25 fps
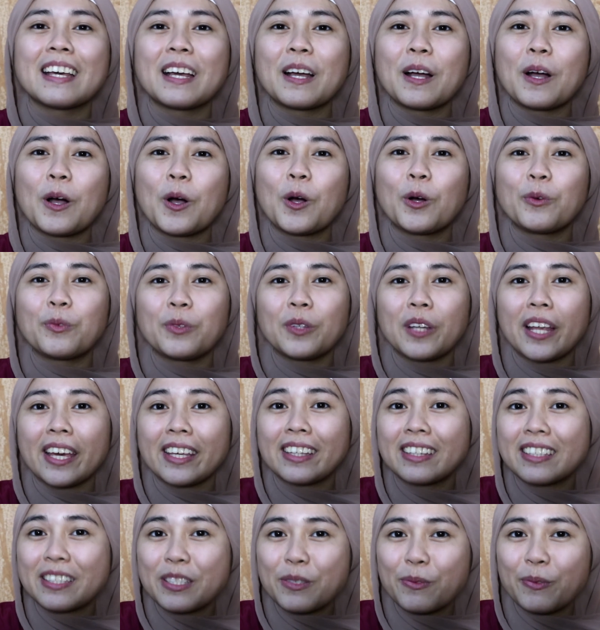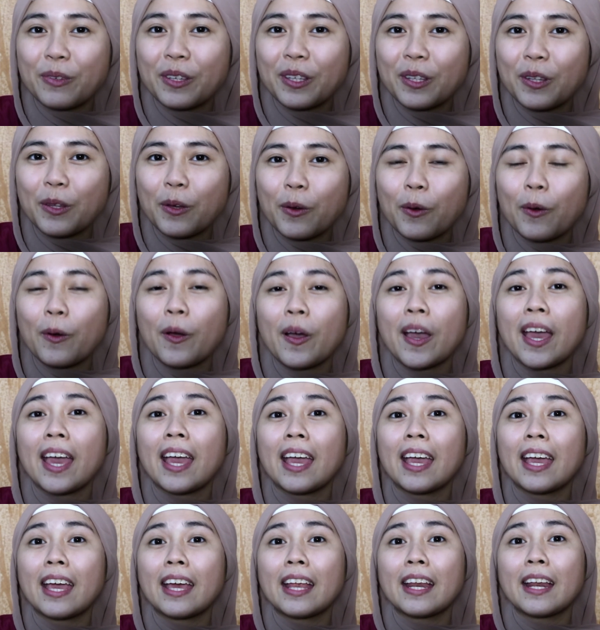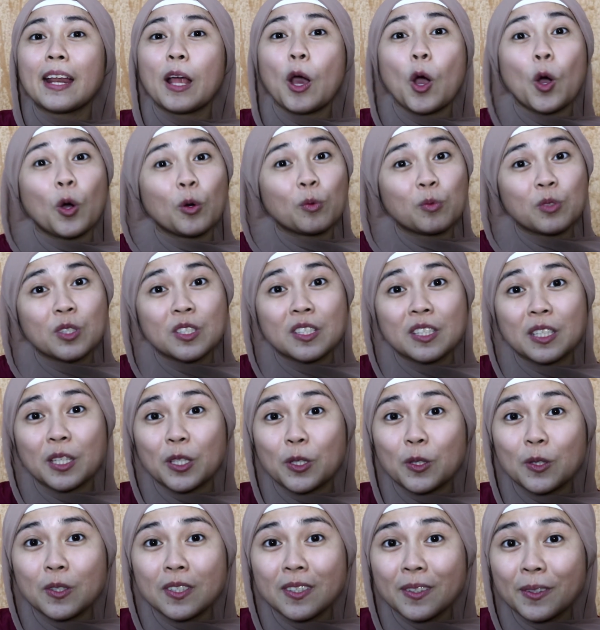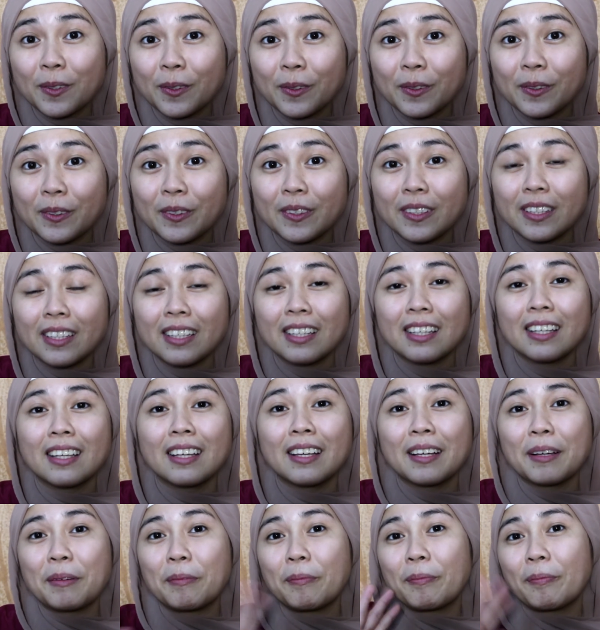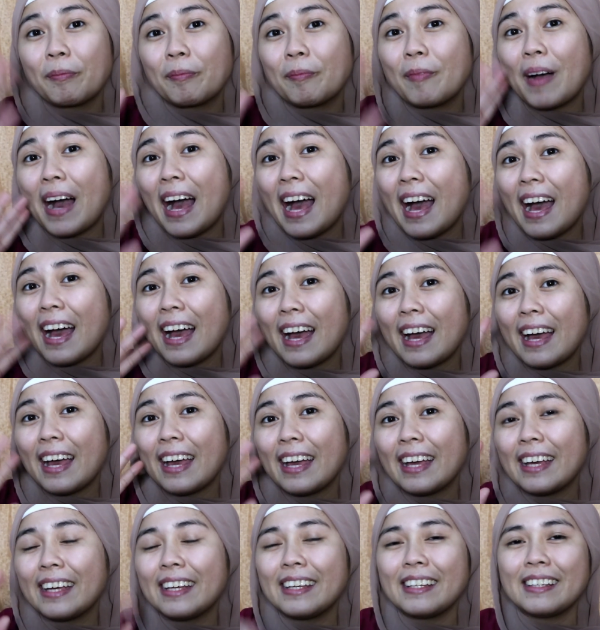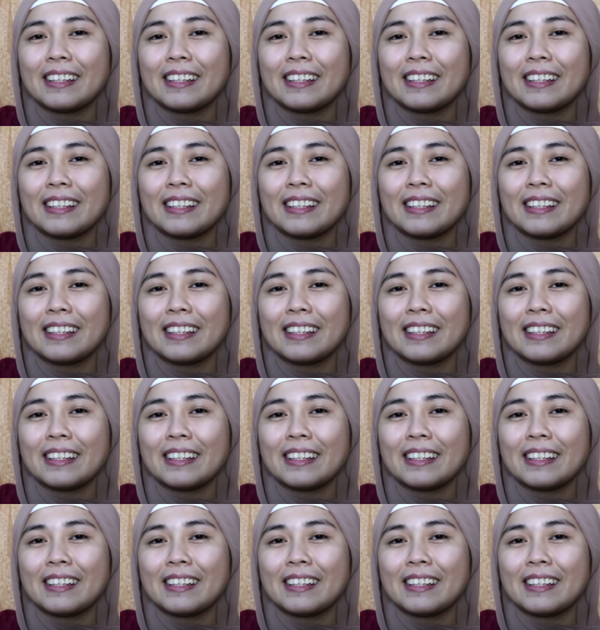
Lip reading: Hope you like this video and hope to see you soon. Bye!